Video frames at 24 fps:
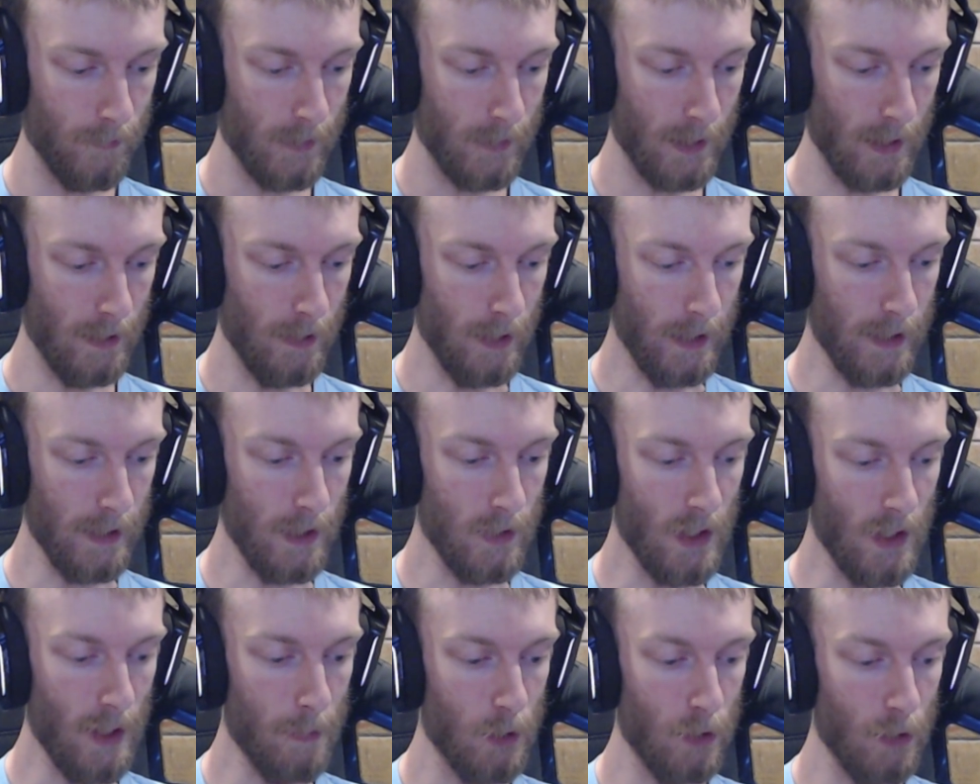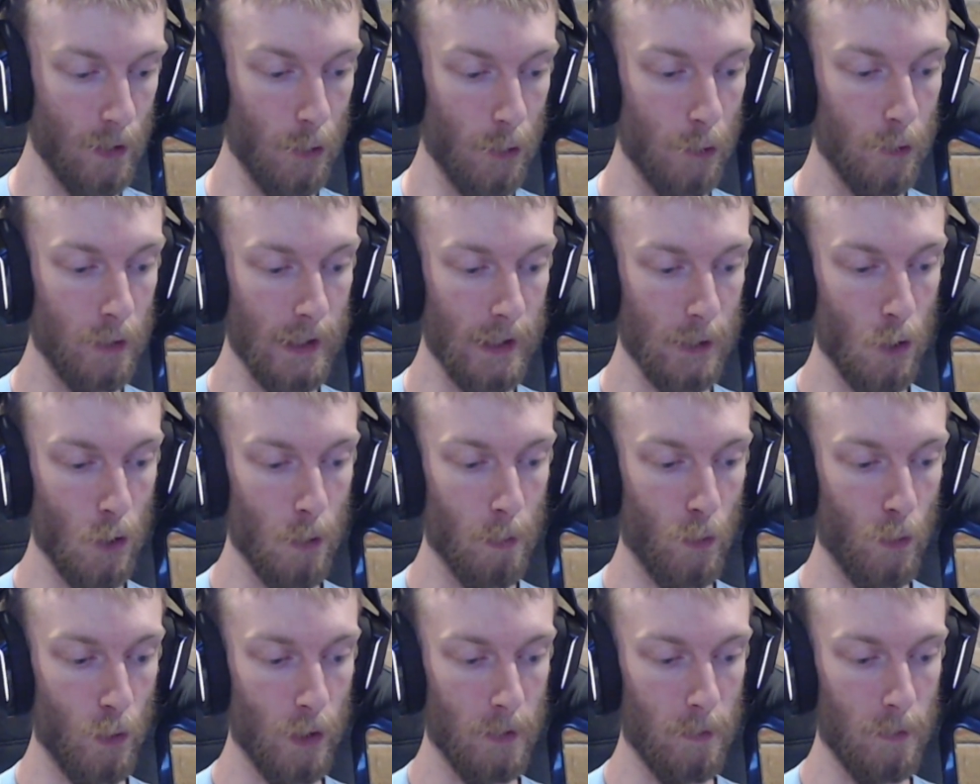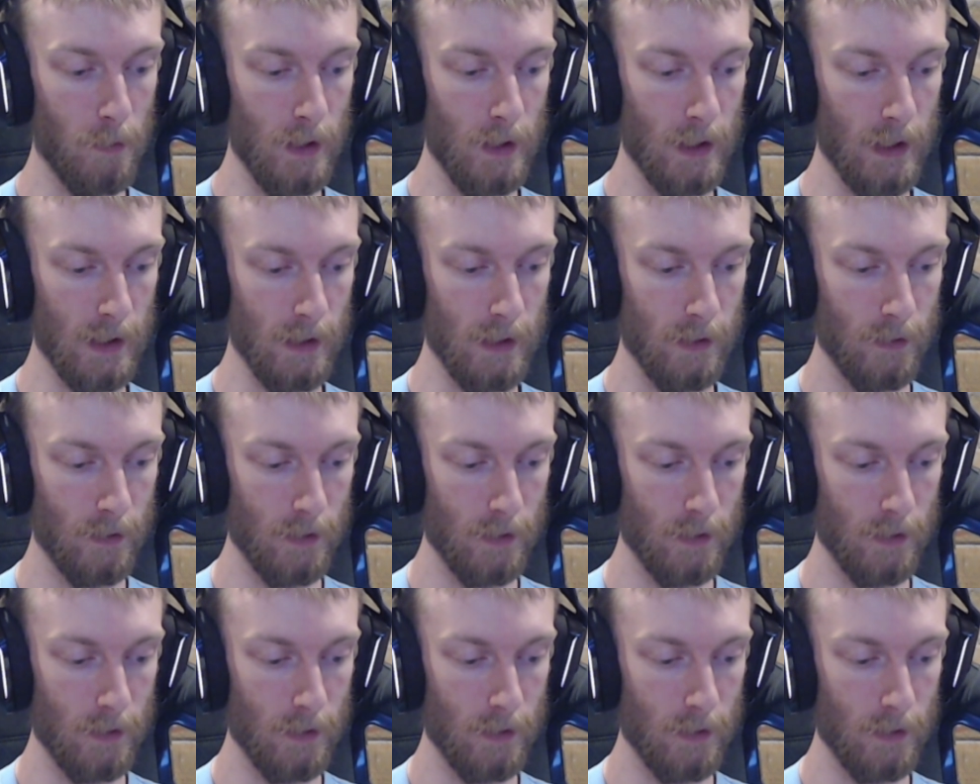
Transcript: Like, there's absolutely no point in me